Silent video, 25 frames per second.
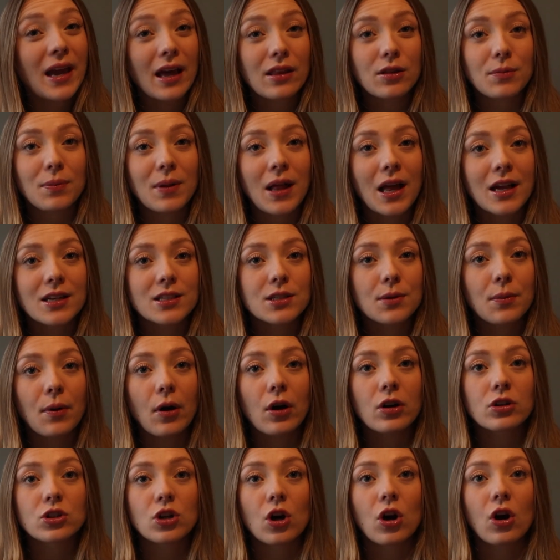get the
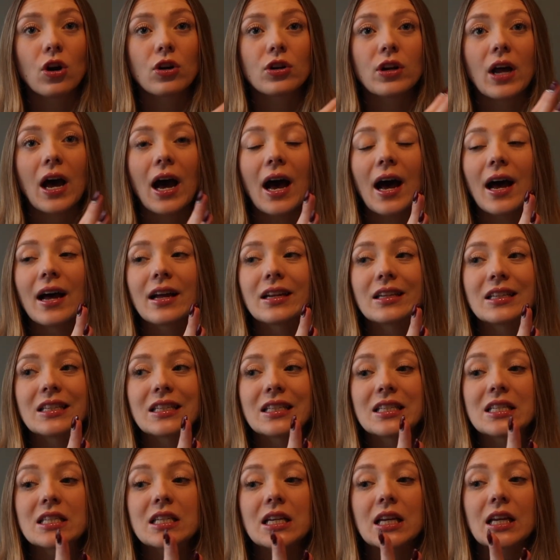plasterboard on
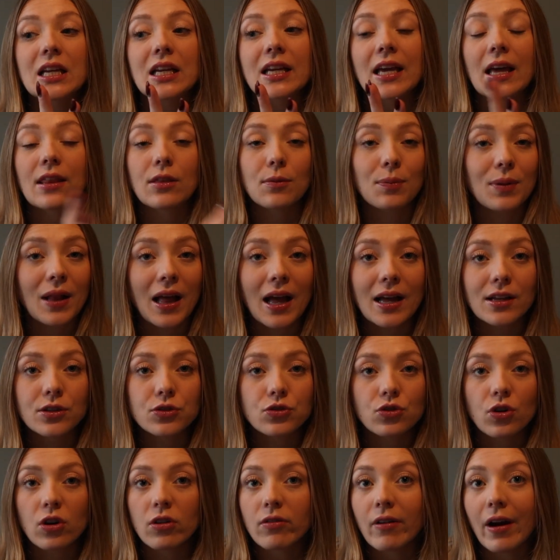and get the
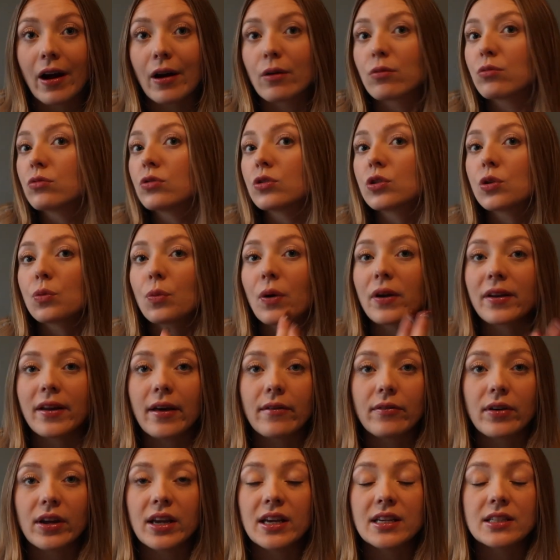plasterer around
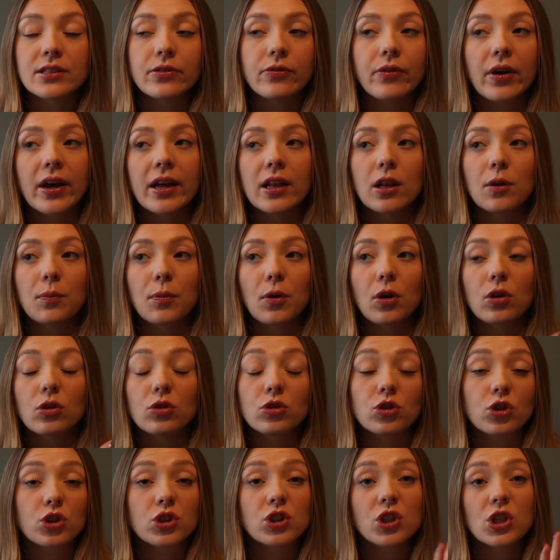whenever he's
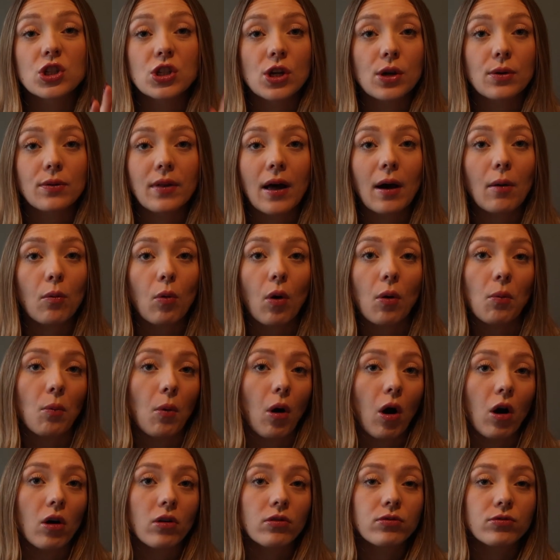available, just to do that one
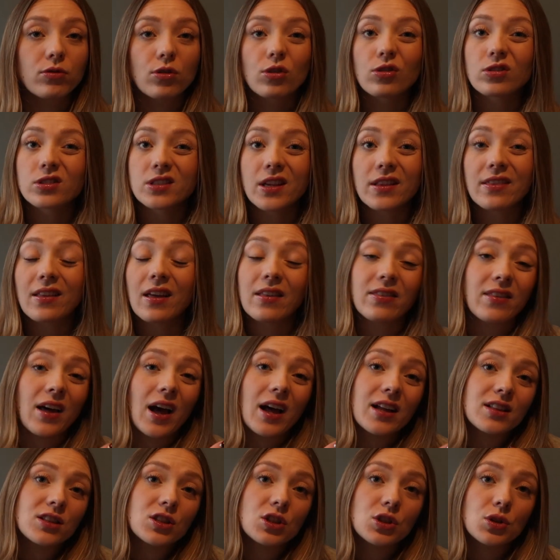wall for us, and then
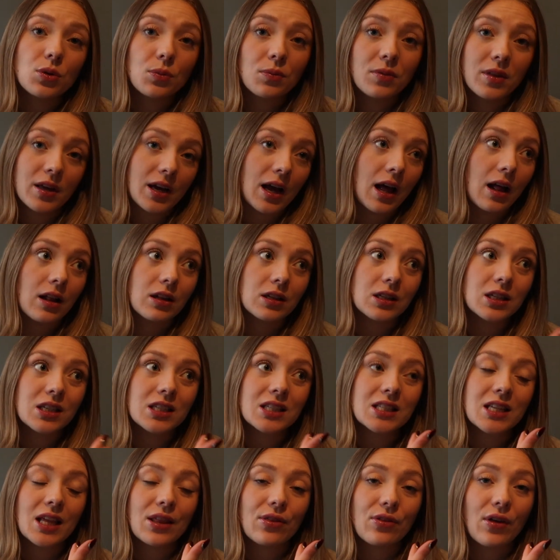that's something
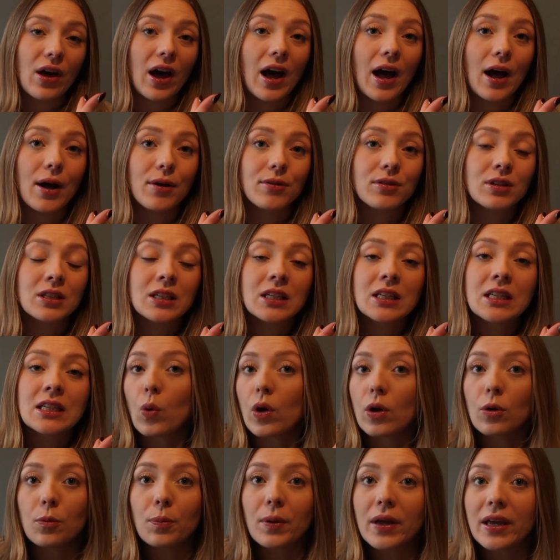else that
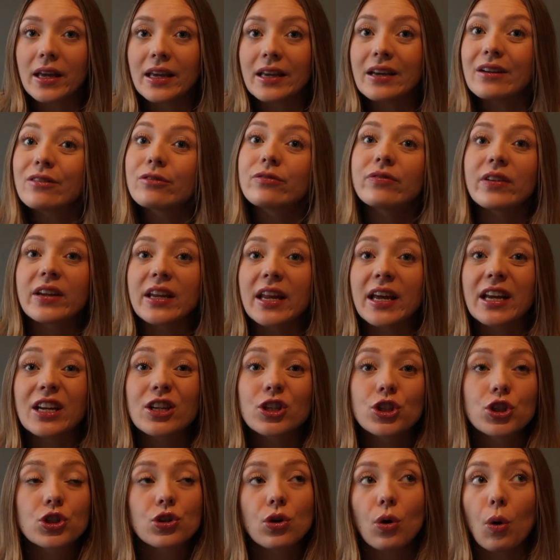will be
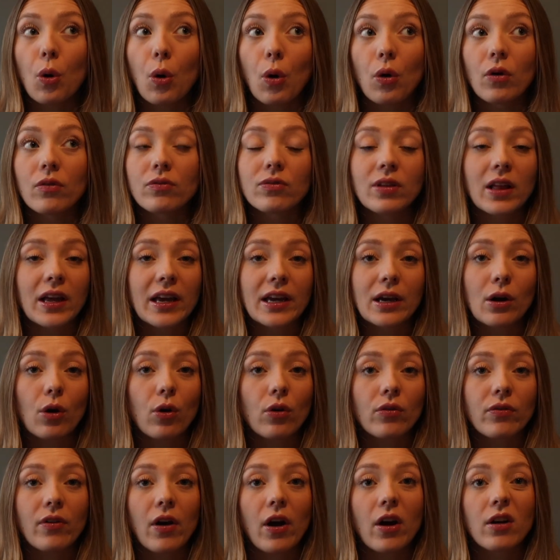finished hopefully
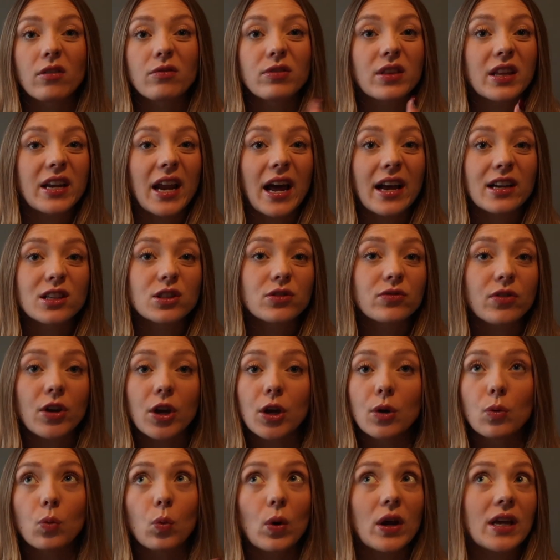over the next
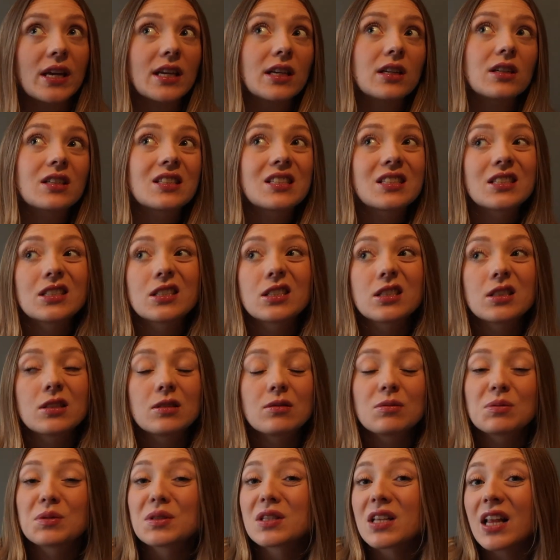few
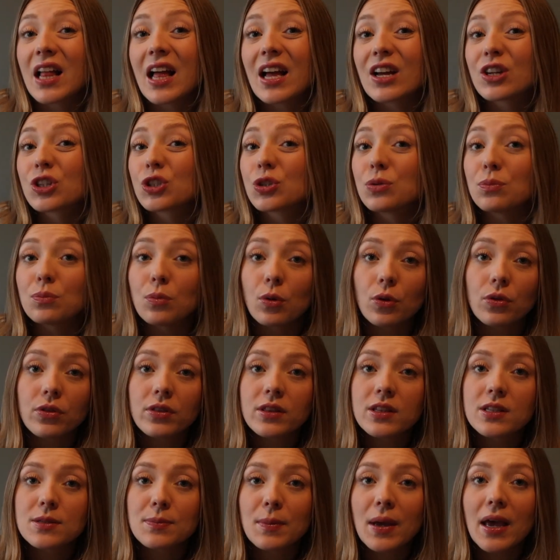weeks /
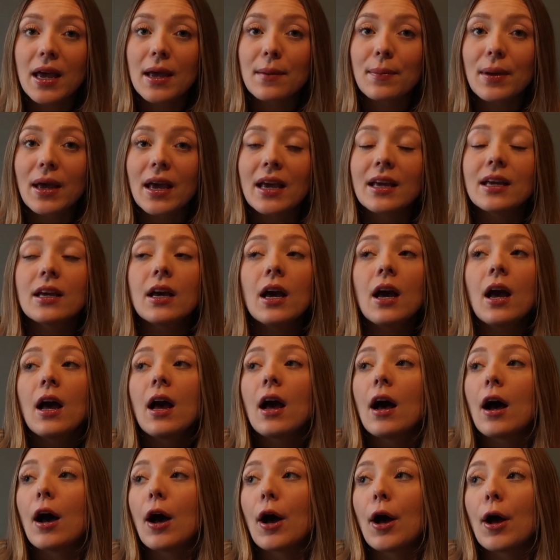months maybe.
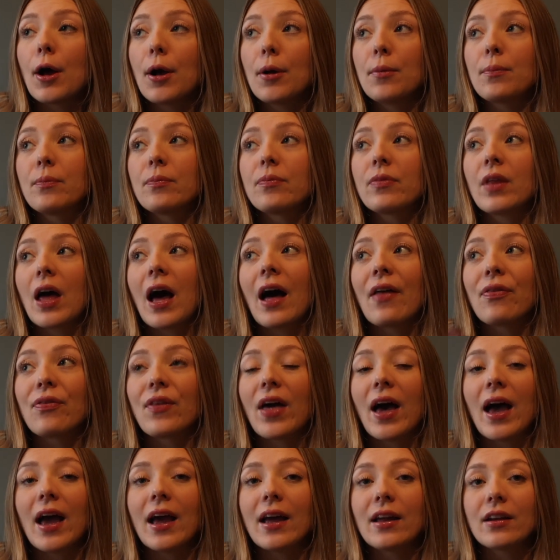And
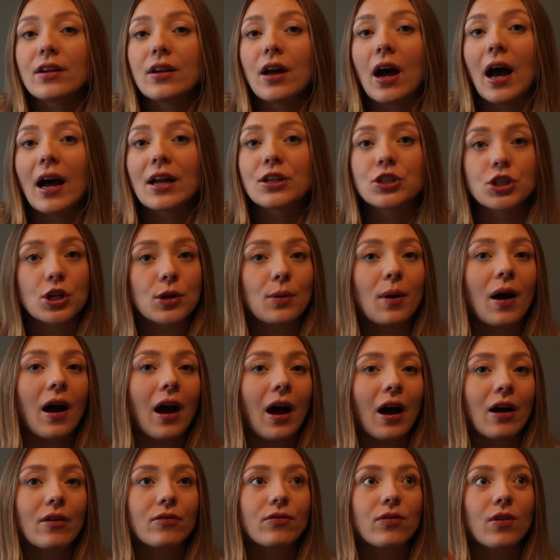then I do
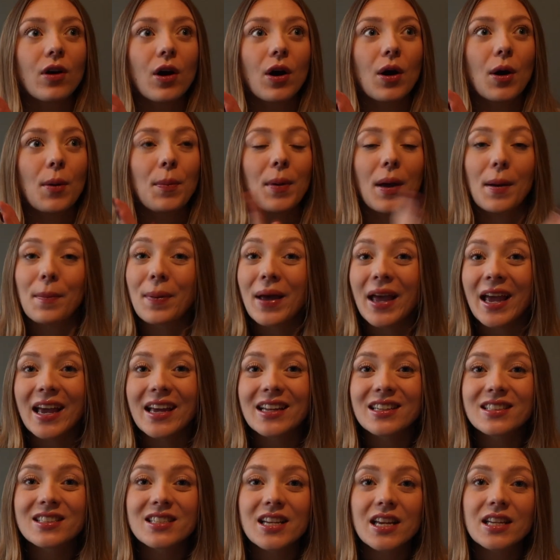have a bit of
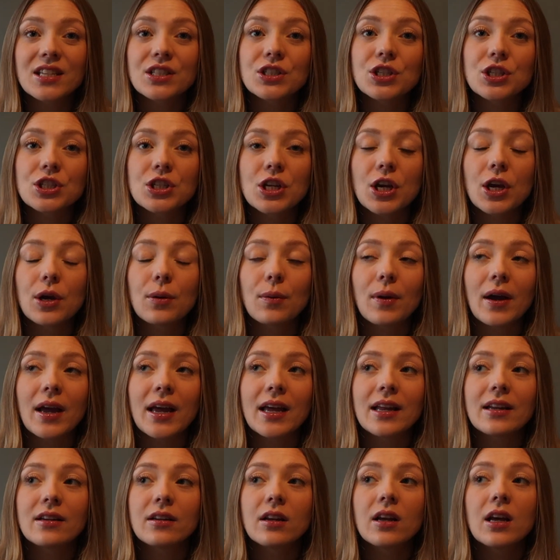painting to do
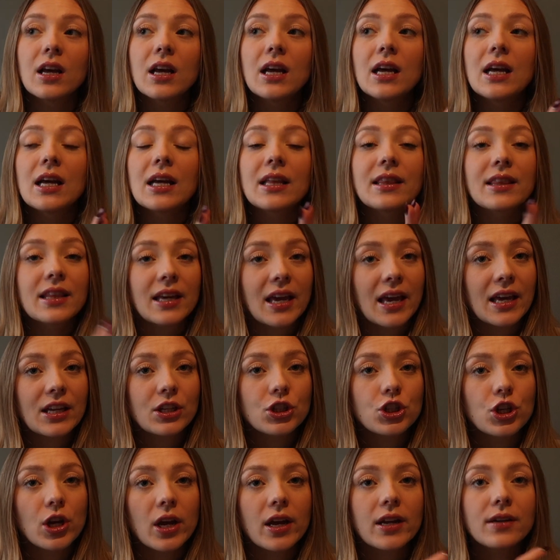in the
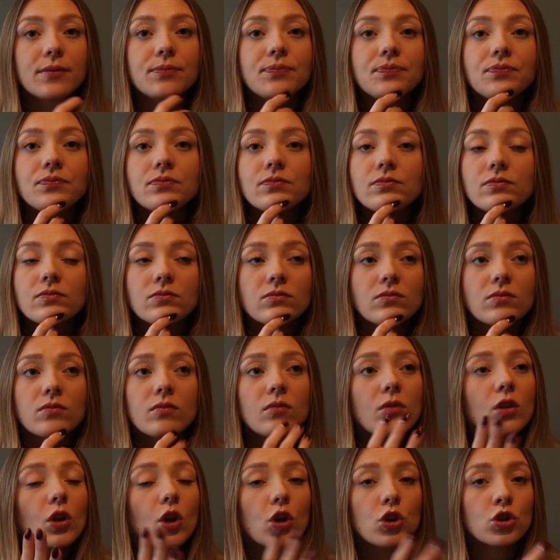kitchen,
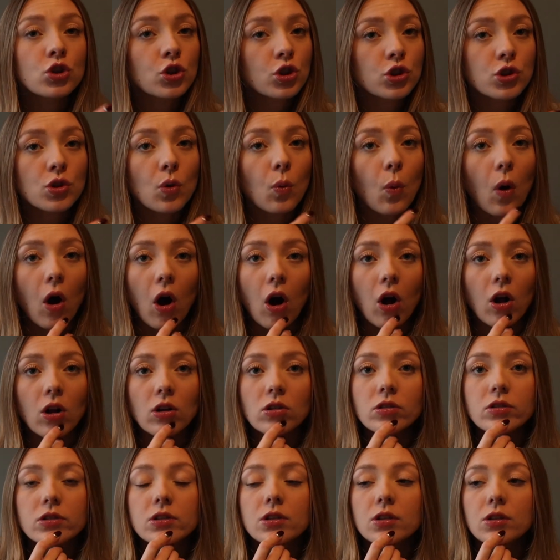just the
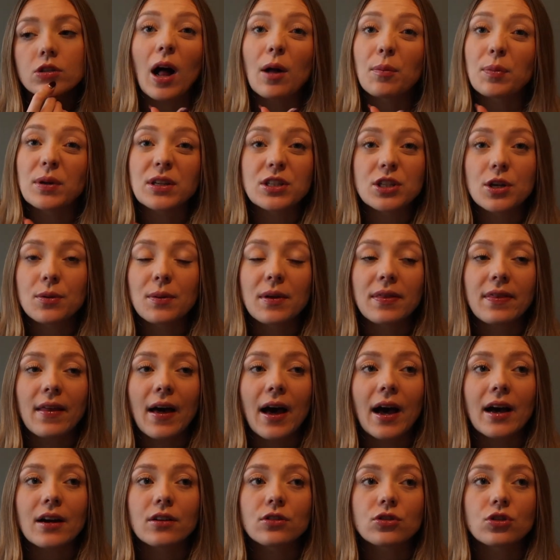walls. I'll be doing
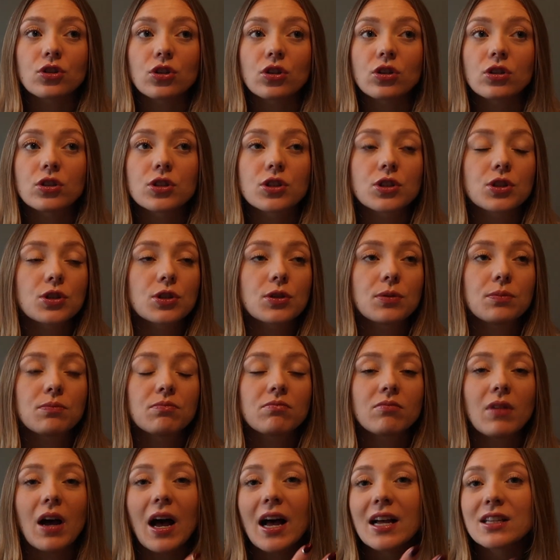that just
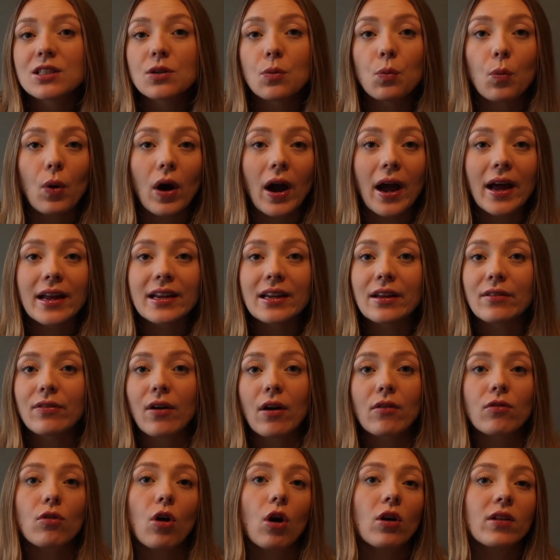as and when,
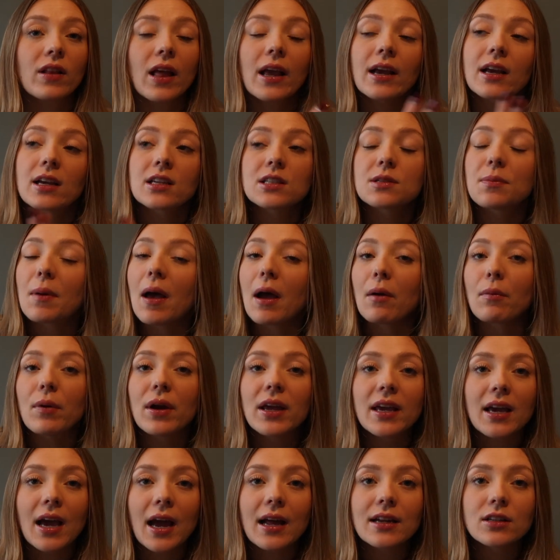if I've got like a spare
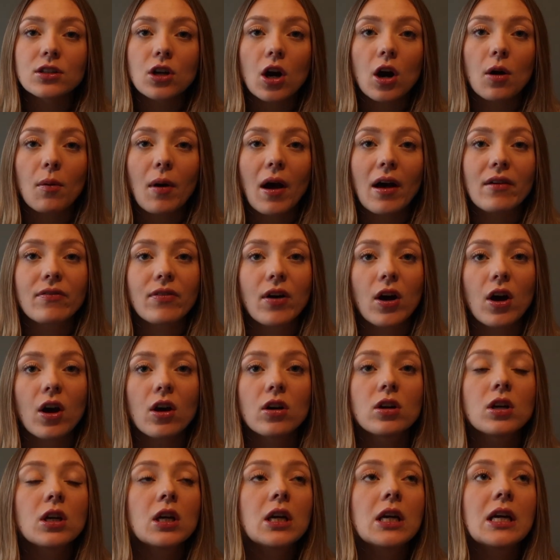weekend or
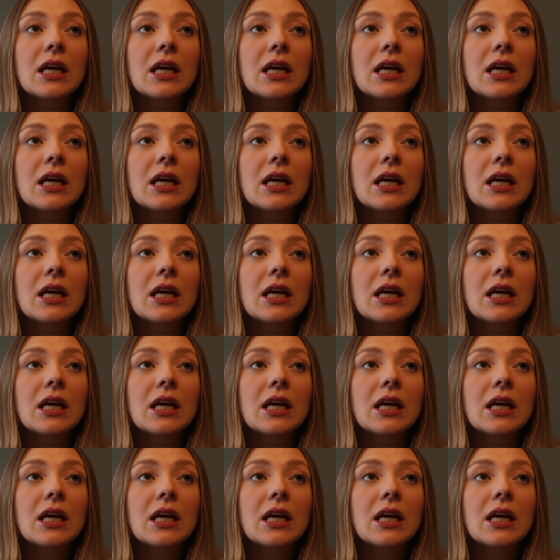whatever.